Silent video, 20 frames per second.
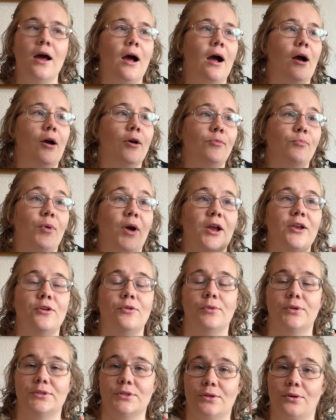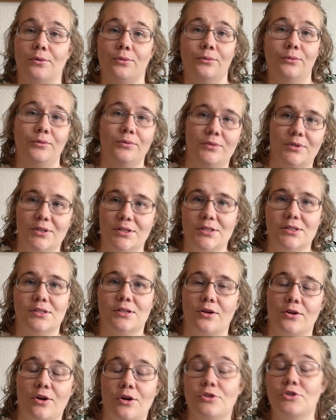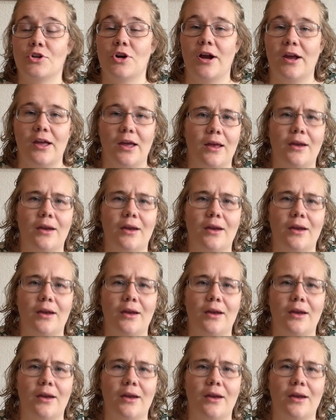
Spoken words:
I'd buy new ones and go, ooh, this is good, I'll try it.